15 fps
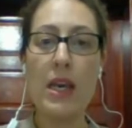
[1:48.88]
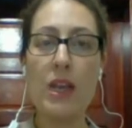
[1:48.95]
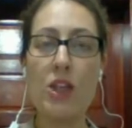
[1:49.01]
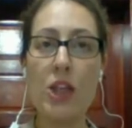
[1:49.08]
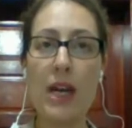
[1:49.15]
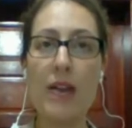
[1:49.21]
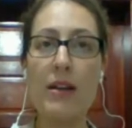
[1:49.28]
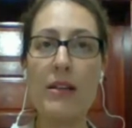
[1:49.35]

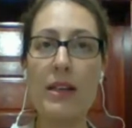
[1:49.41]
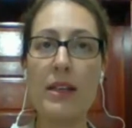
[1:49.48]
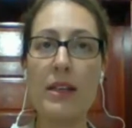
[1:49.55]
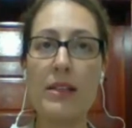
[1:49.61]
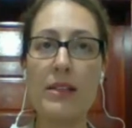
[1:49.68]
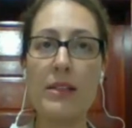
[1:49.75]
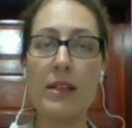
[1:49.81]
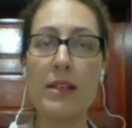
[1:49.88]
shared
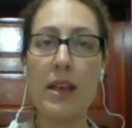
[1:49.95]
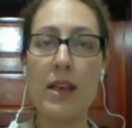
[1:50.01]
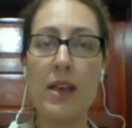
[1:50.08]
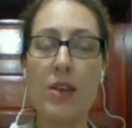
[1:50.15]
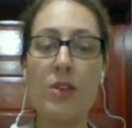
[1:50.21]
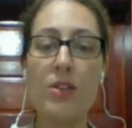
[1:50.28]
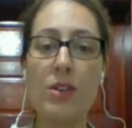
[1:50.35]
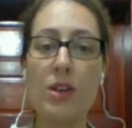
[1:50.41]
his
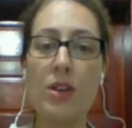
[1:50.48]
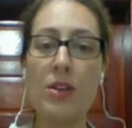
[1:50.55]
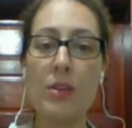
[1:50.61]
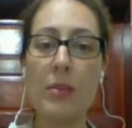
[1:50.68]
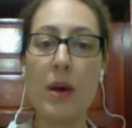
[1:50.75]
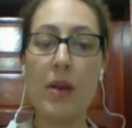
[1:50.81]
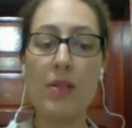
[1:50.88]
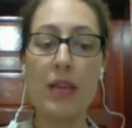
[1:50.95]

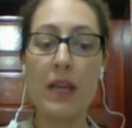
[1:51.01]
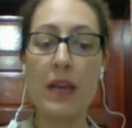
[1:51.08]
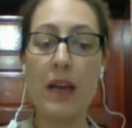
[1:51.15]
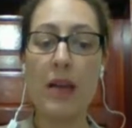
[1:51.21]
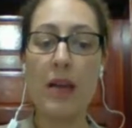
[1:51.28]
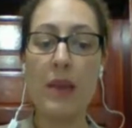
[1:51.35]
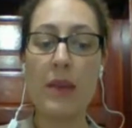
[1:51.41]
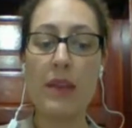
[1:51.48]
concerns about the
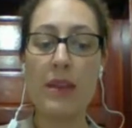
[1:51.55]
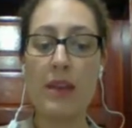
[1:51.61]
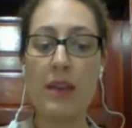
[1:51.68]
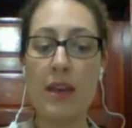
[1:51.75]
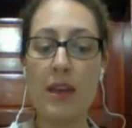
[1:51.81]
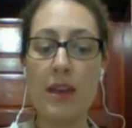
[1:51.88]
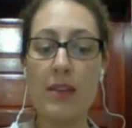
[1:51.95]
alarming